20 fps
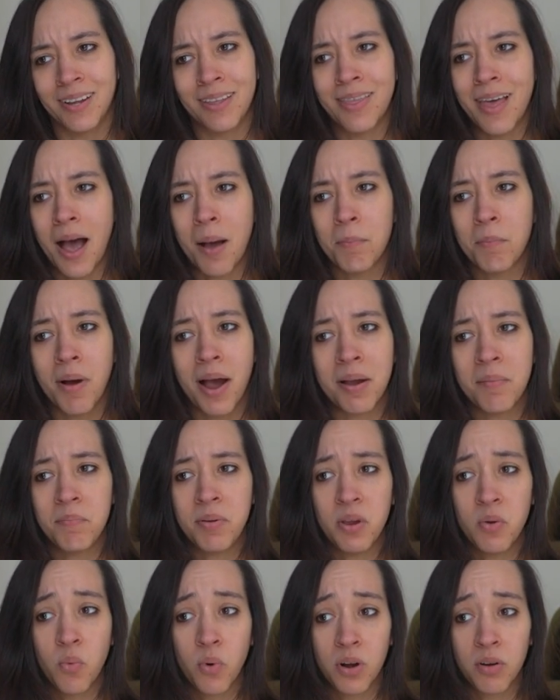and that might
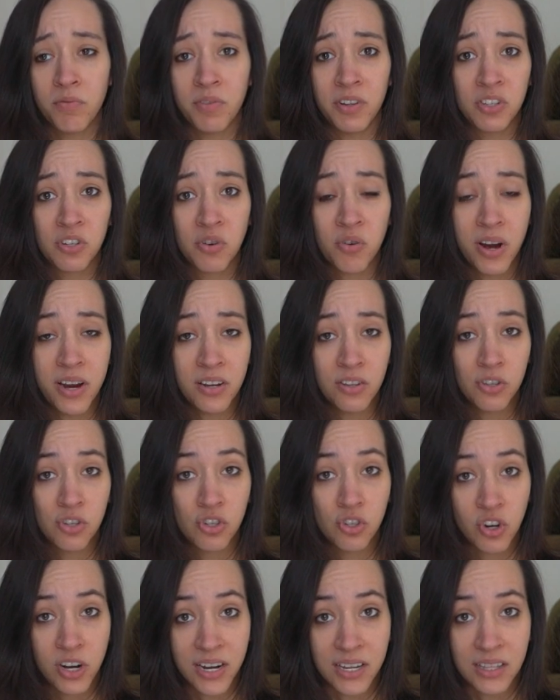be one of its great
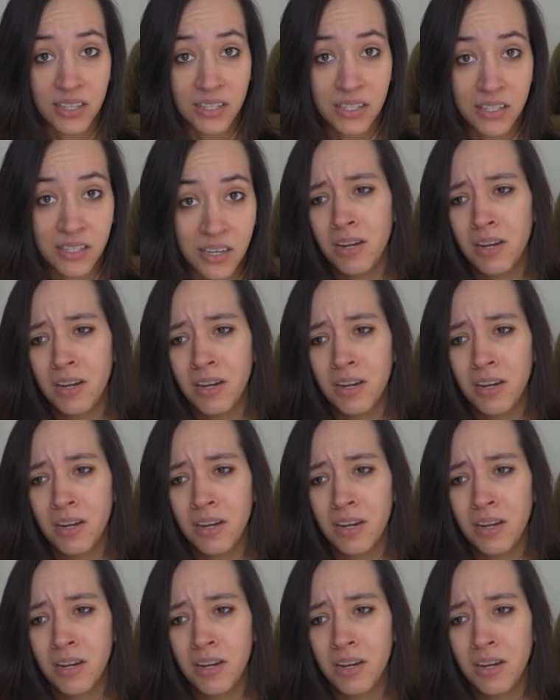strengths.